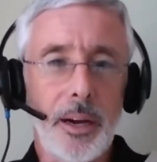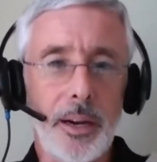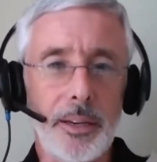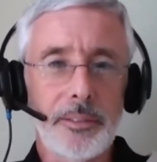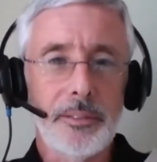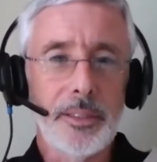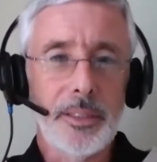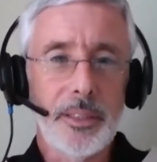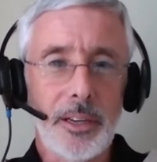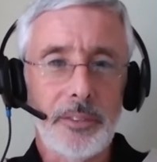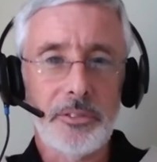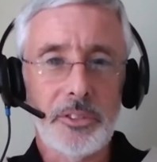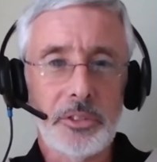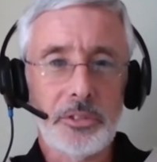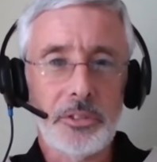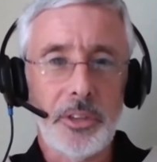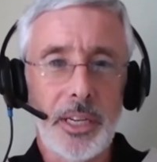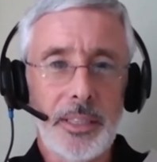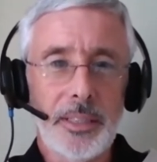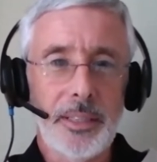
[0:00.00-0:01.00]
I think I've
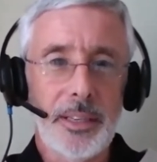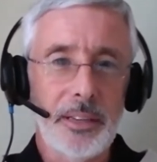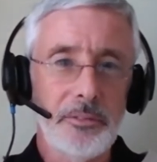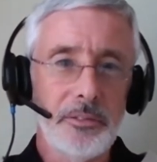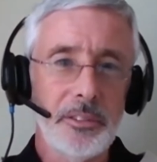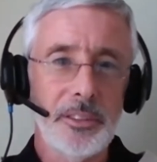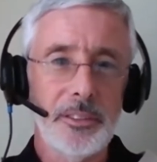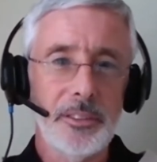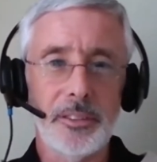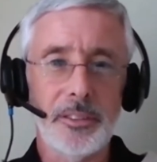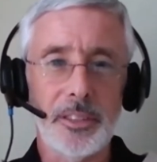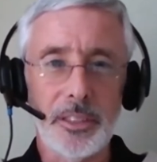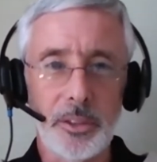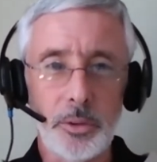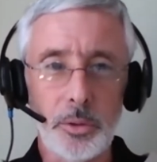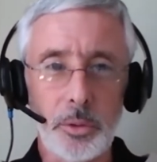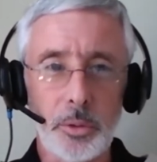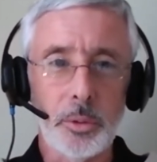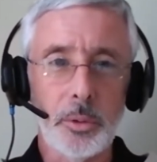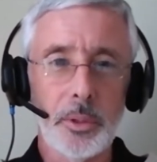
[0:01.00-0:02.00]
trained every
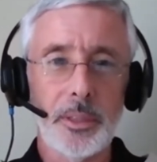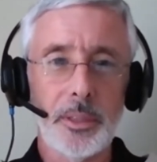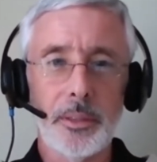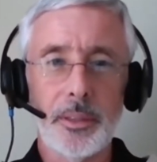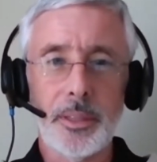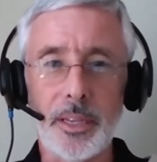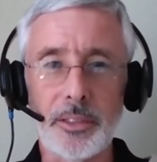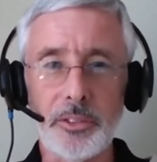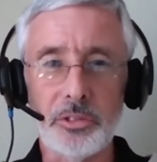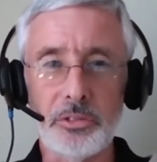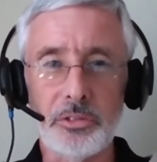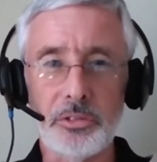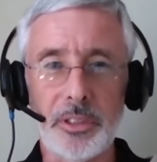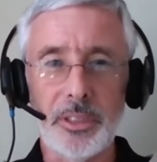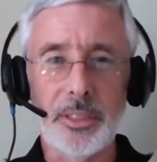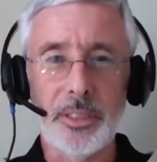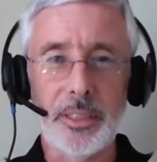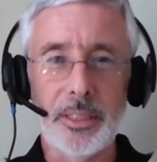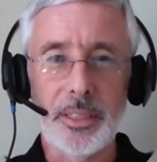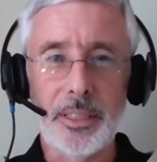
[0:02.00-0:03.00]
single
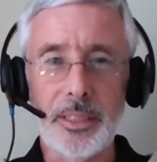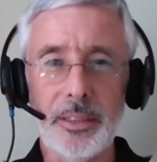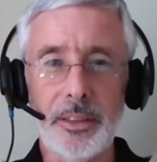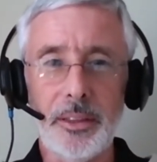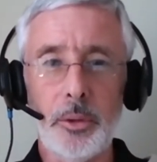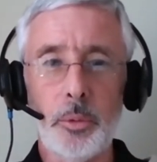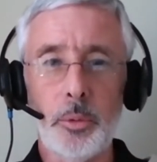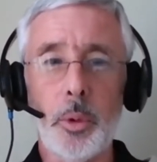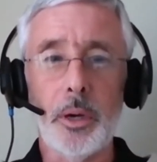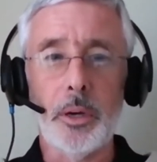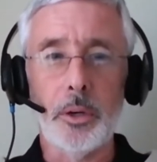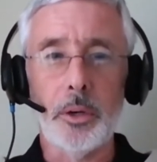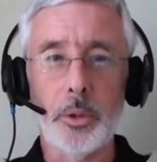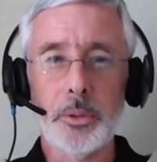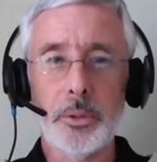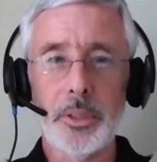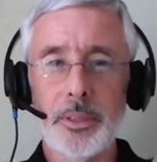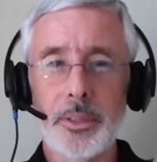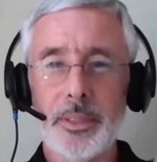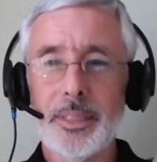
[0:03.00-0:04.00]
country in the
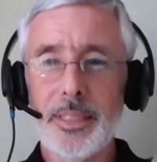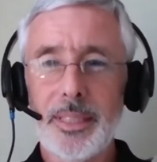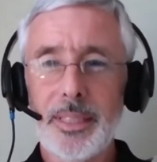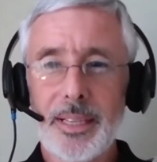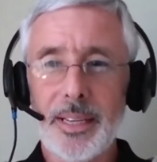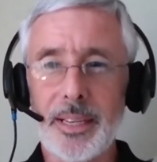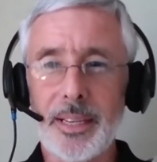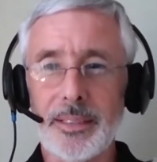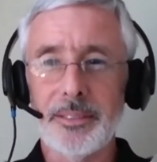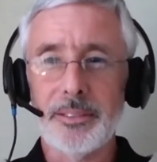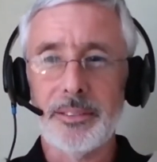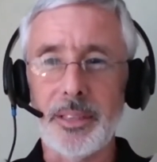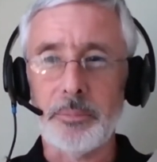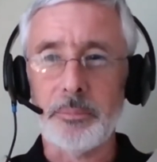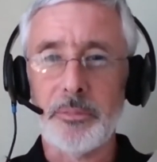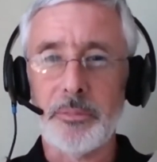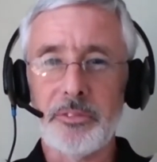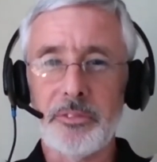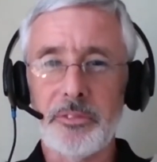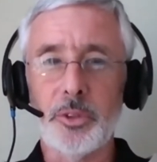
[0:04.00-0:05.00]
world
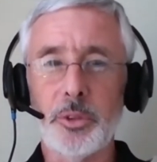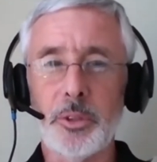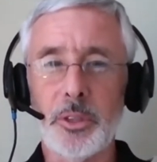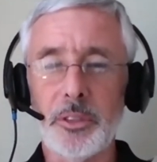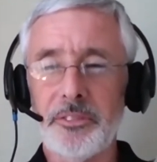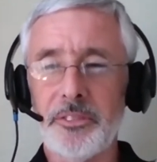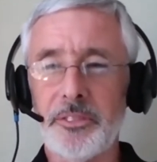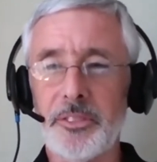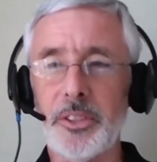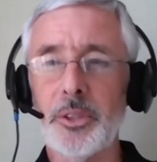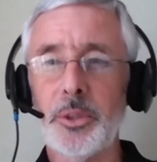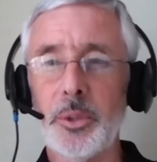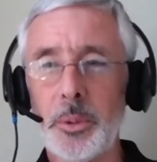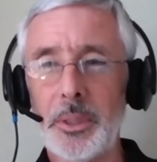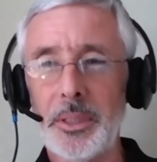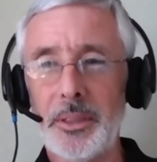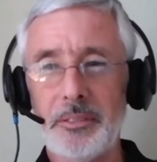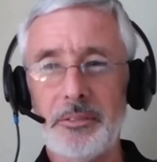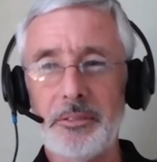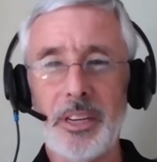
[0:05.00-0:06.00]
except for a few
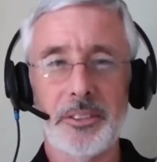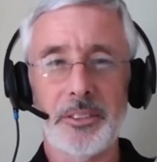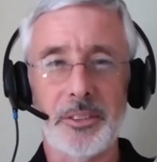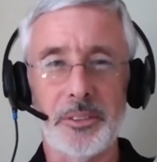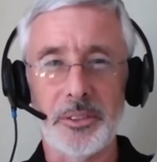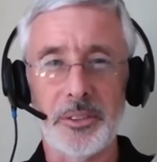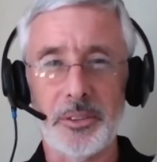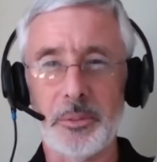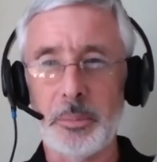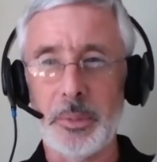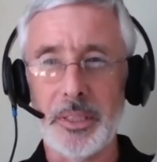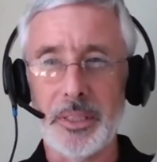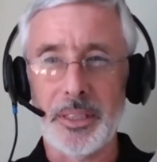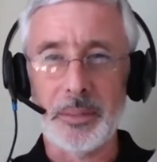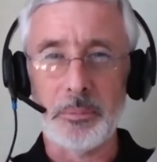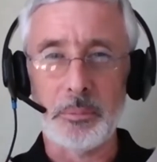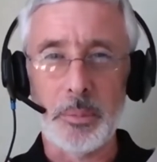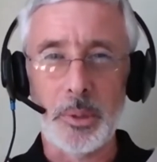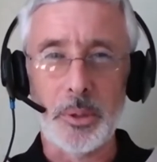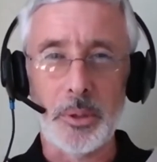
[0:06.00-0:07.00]
in the Russian
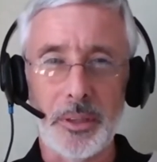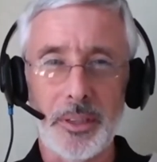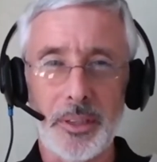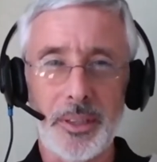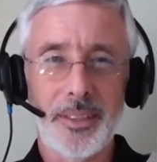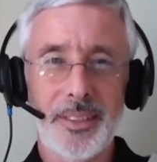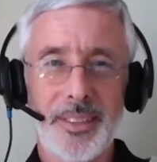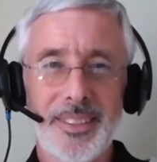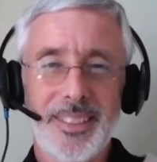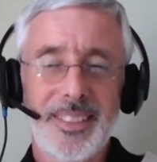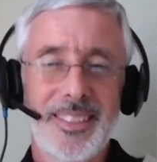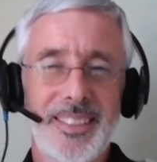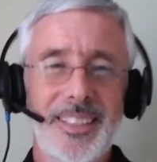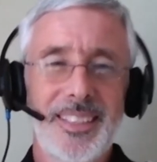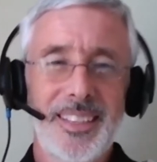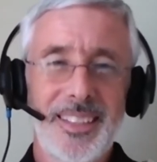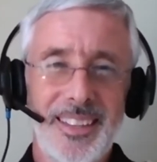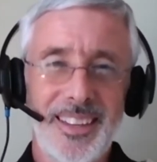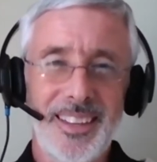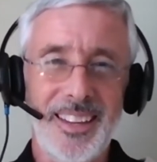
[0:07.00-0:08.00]
speaking bloc.
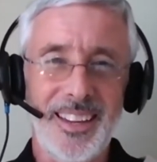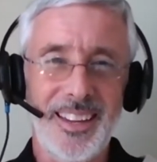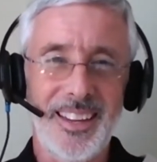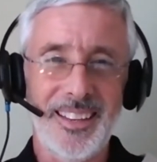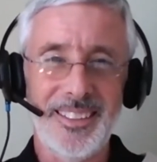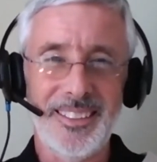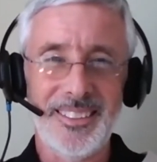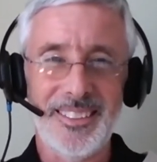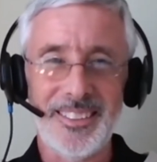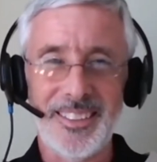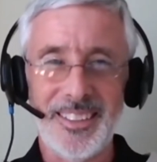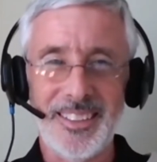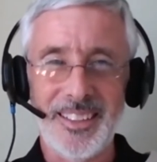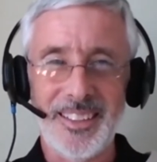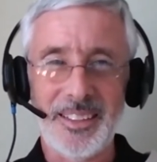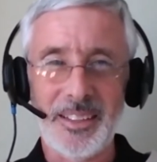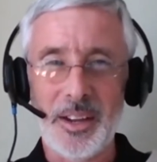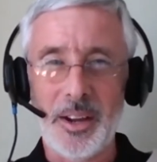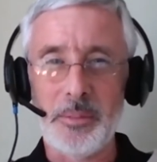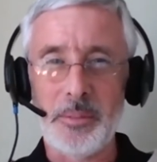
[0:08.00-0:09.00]
And
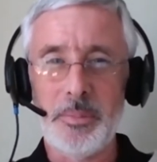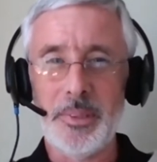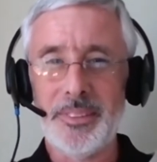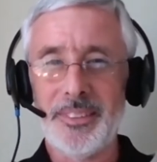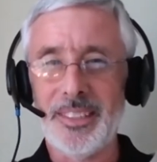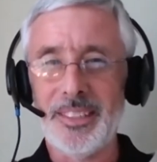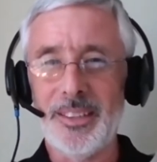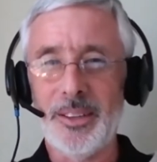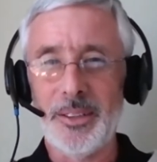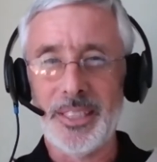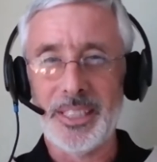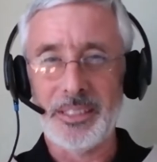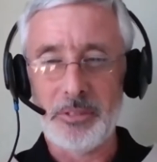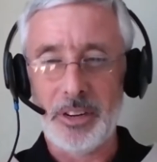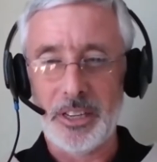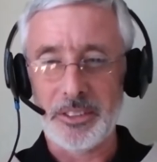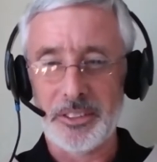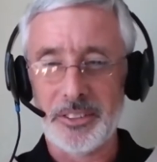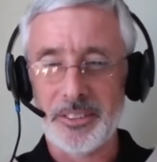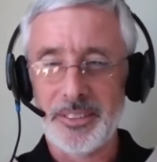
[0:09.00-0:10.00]
uh, I'm busy learning
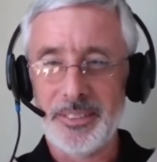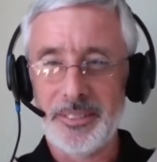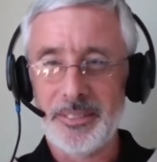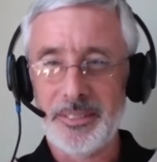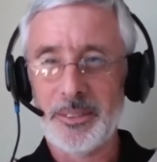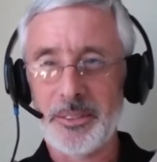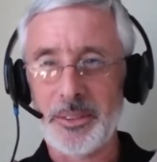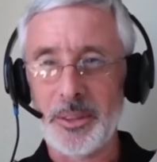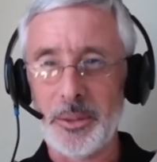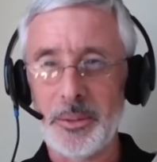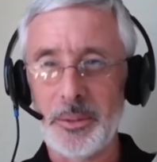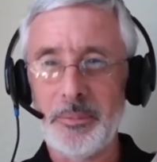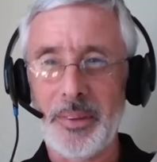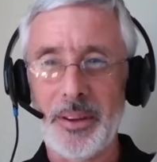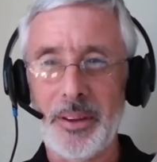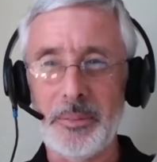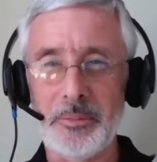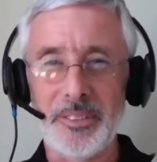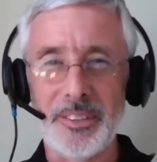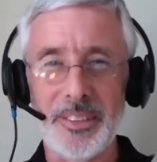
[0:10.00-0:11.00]
Russian, so
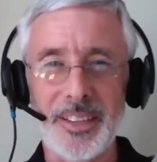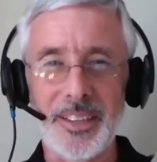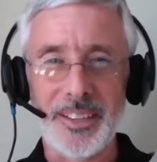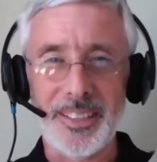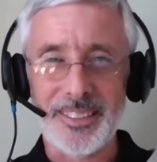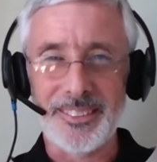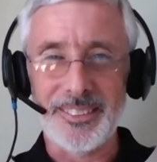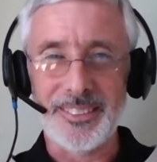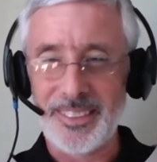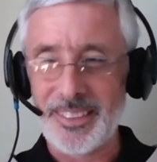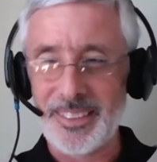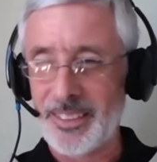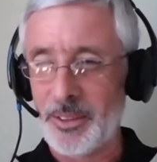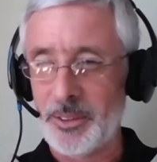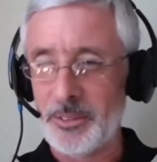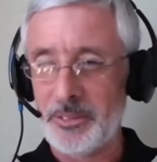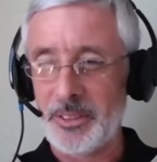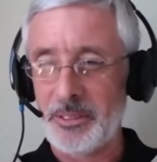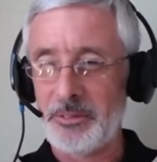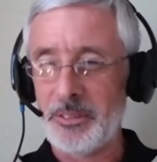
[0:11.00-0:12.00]
hopefully I can tick
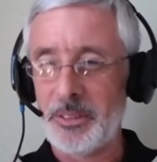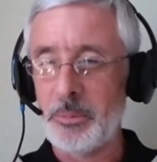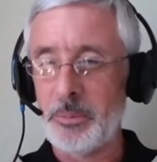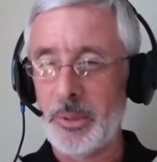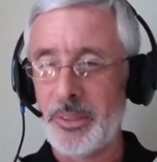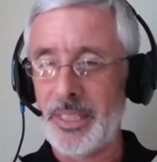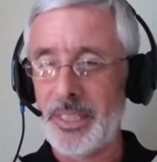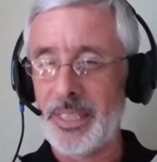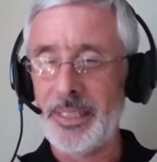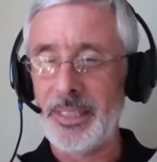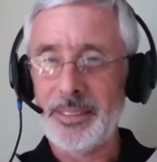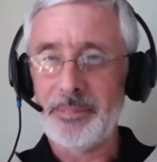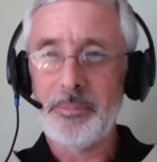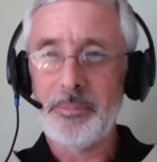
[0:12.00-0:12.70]
off everybody.